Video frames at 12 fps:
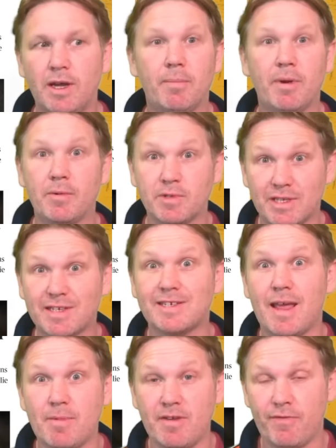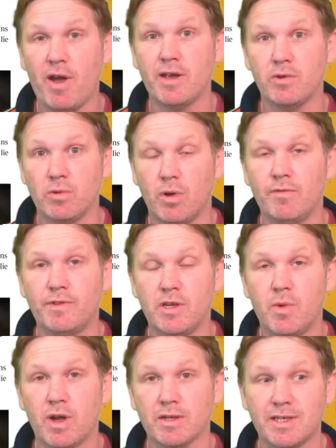but it was a semi-final of the
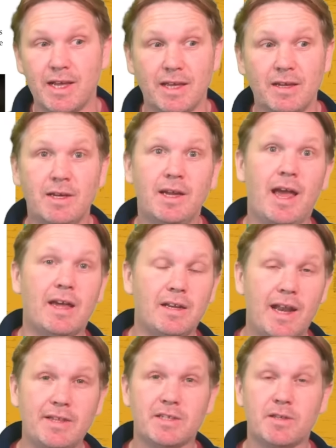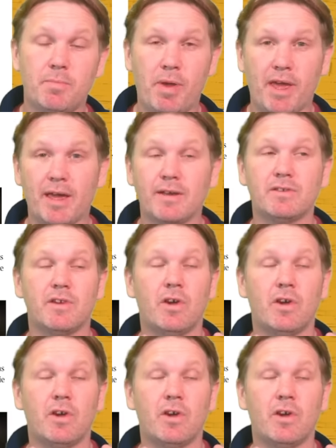URC, and Leinster picked